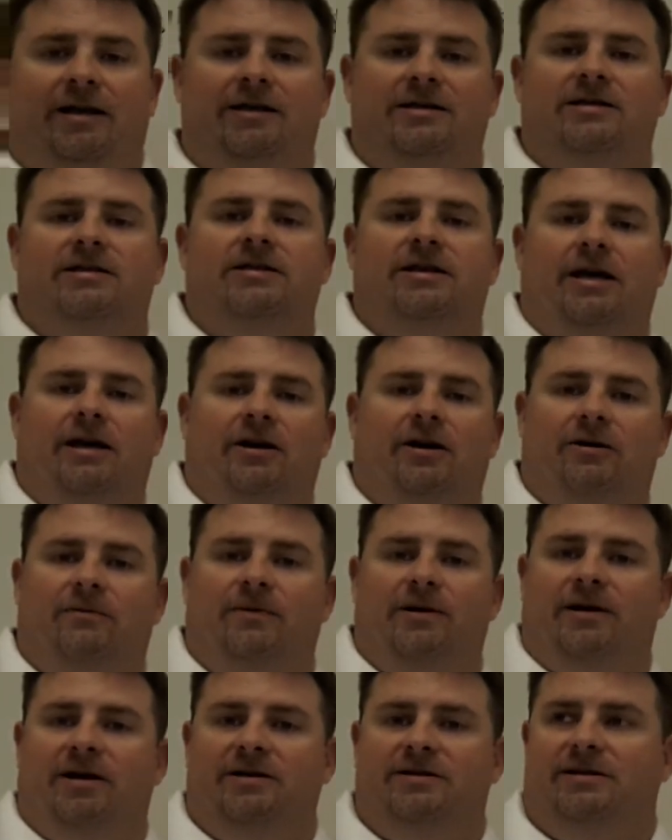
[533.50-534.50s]
he's scared
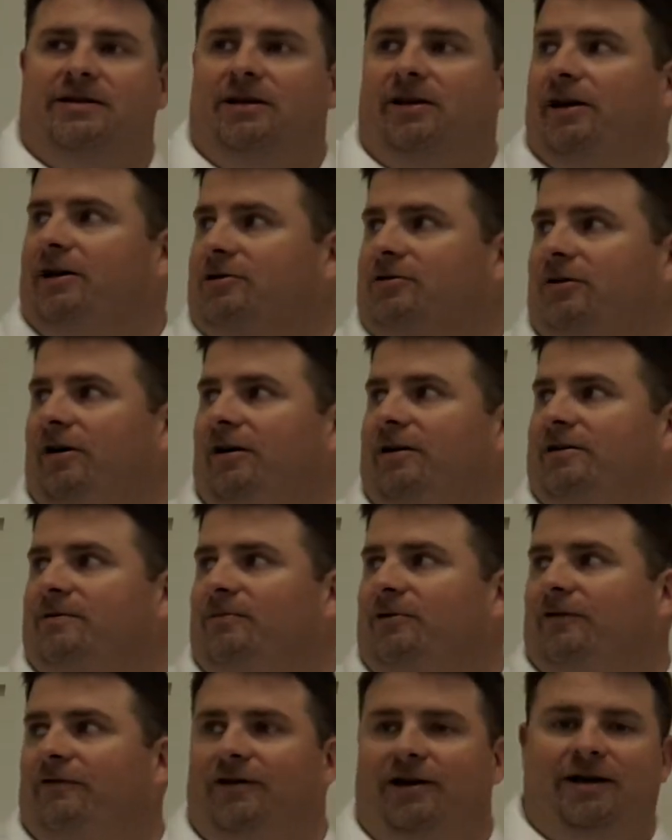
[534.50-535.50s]
because the electron is
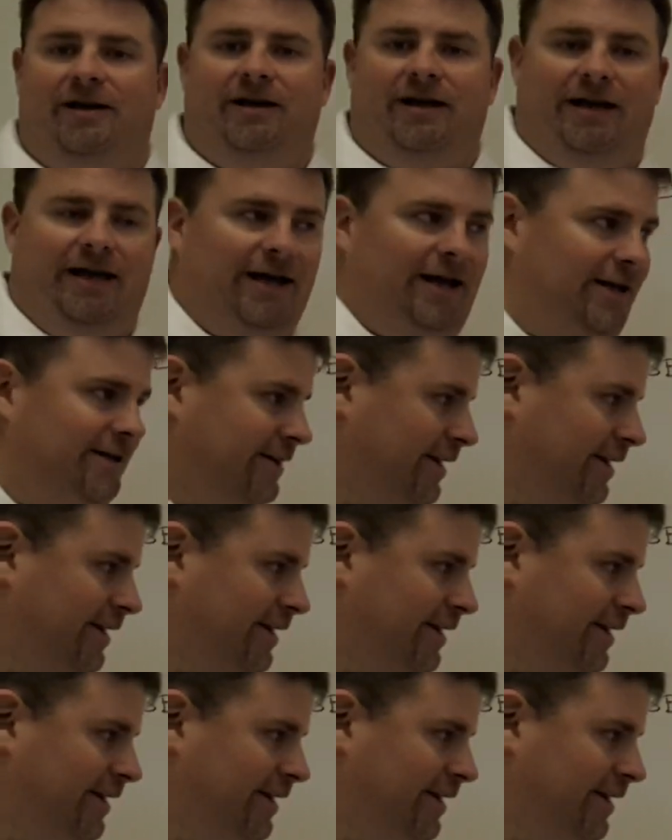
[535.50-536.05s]
moving at